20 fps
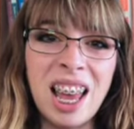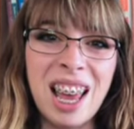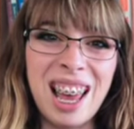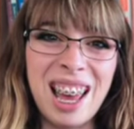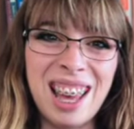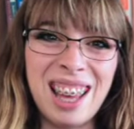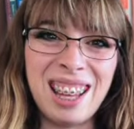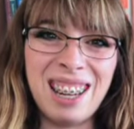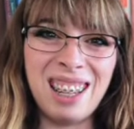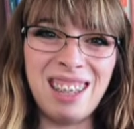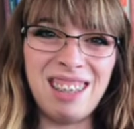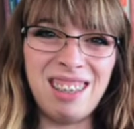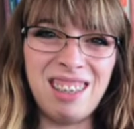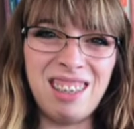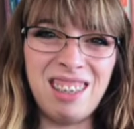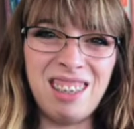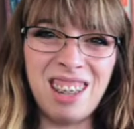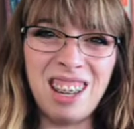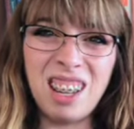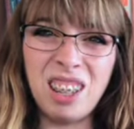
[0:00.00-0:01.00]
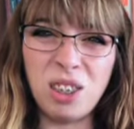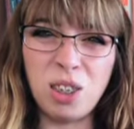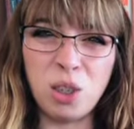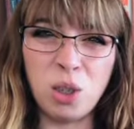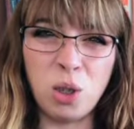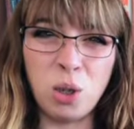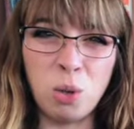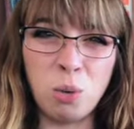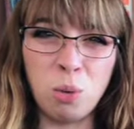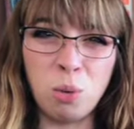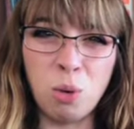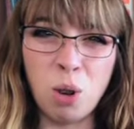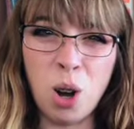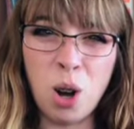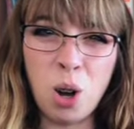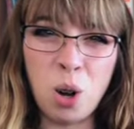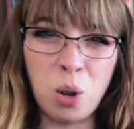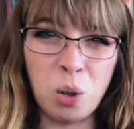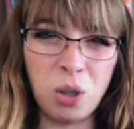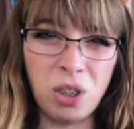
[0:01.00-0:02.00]
and it's just
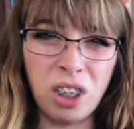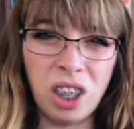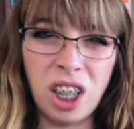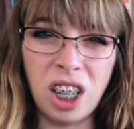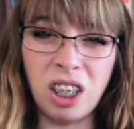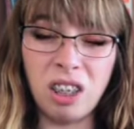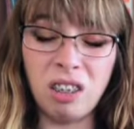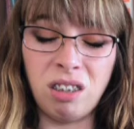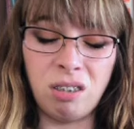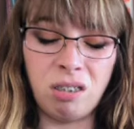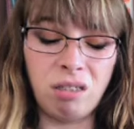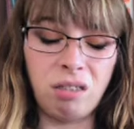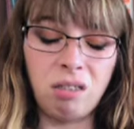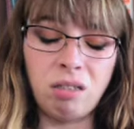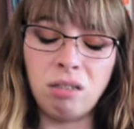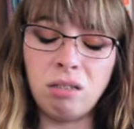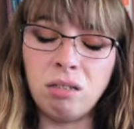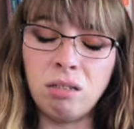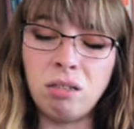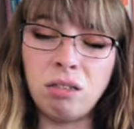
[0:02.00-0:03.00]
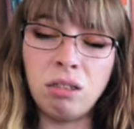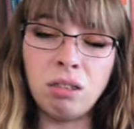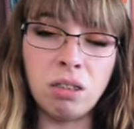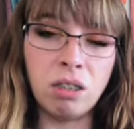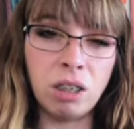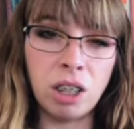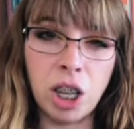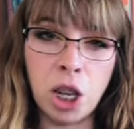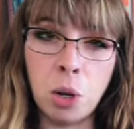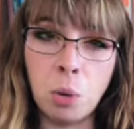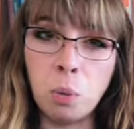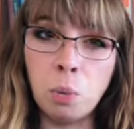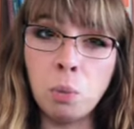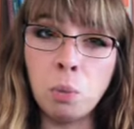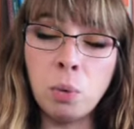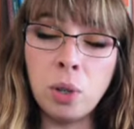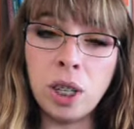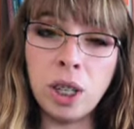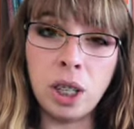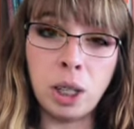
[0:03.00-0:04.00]
gross. It
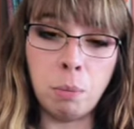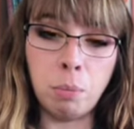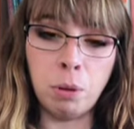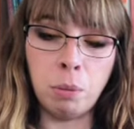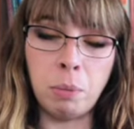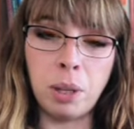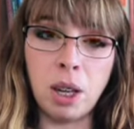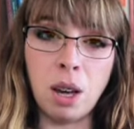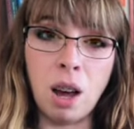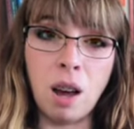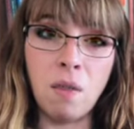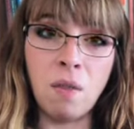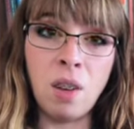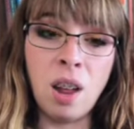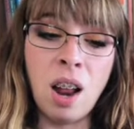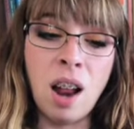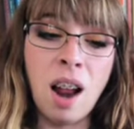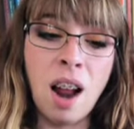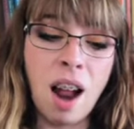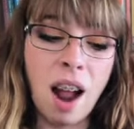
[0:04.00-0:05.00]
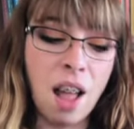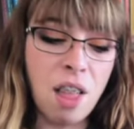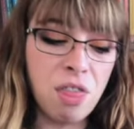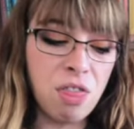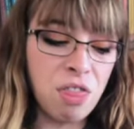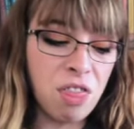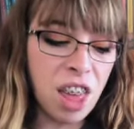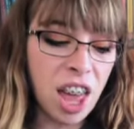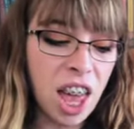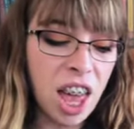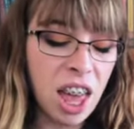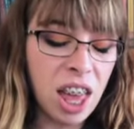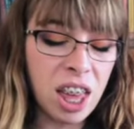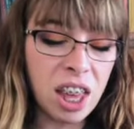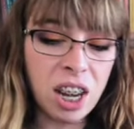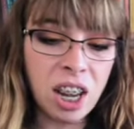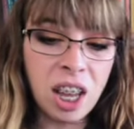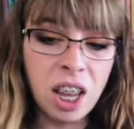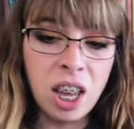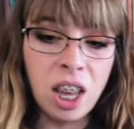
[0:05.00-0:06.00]
really put me off. And
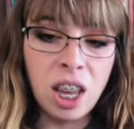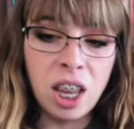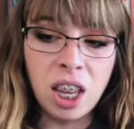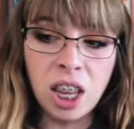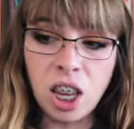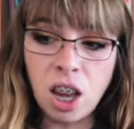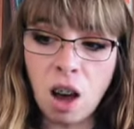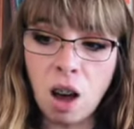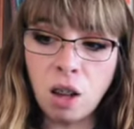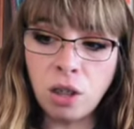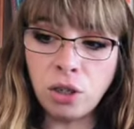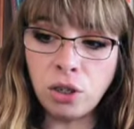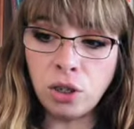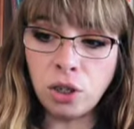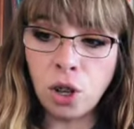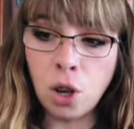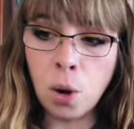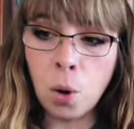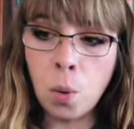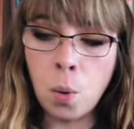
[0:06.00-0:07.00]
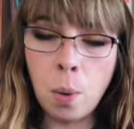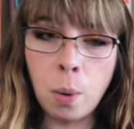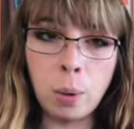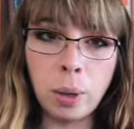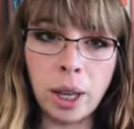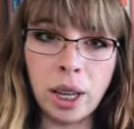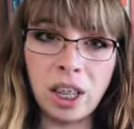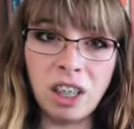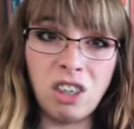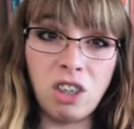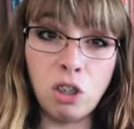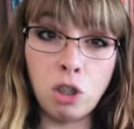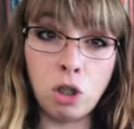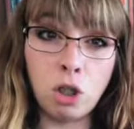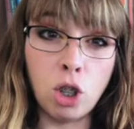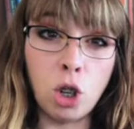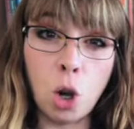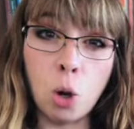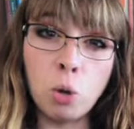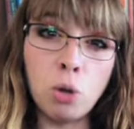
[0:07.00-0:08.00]
then he also like
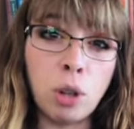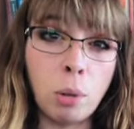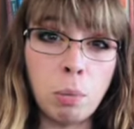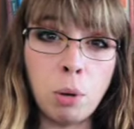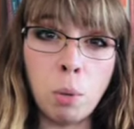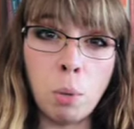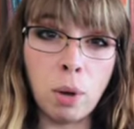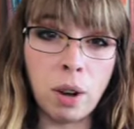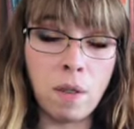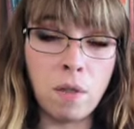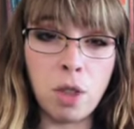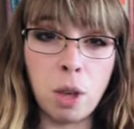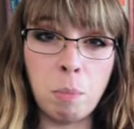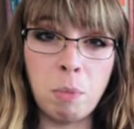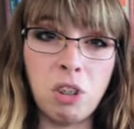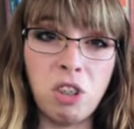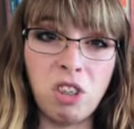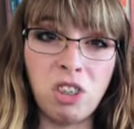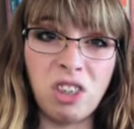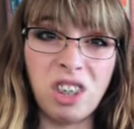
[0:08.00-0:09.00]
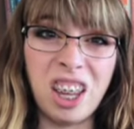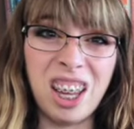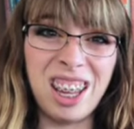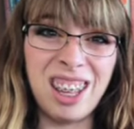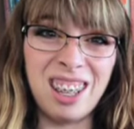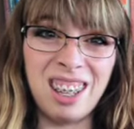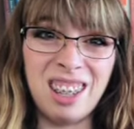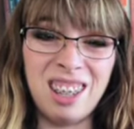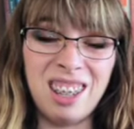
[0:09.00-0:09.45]
just goes up to one of them and just like